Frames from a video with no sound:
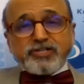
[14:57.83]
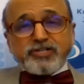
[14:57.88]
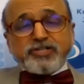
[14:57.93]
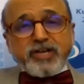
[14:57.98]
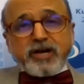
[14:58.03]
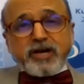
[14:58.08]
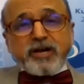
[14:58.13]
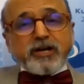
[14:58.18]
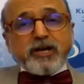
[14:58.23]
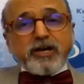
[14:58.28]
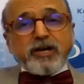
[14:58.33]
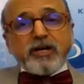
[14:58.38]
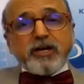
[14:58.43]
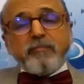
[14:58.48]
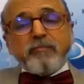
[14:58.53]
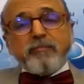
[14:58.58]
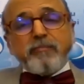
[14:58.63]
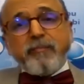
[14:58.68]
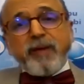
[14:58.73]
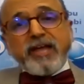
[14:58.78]
year,
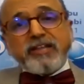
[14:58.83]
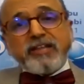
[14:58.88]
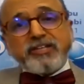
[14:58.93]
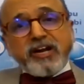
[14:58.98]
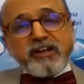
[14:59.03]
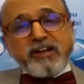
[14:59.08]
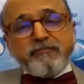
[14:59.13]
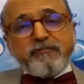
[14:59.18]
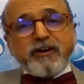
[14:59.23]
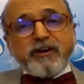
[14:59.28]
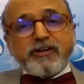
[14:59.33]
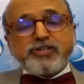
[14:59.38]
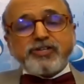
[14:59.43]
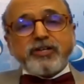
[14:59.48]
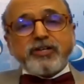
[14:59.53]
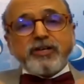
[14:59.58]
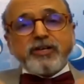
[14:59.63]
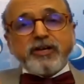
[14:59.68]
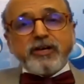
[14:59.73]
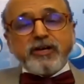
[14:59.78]
May
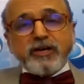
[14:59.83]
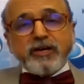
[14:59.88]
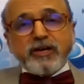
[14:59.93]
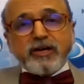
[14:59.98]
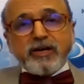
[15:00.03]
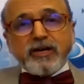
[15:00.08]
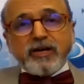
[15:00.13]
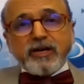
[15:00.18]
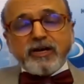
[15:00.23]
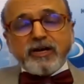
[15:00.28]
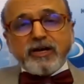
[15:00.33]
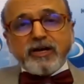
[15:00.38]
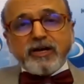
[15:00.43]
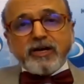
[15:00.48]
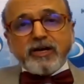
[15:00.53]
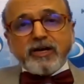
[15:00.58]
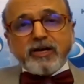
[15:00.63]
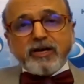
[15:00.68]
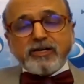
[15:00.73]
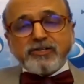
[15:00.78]
31st,
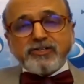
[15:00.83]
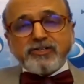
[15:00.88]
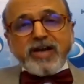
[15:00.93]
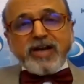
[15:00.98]
His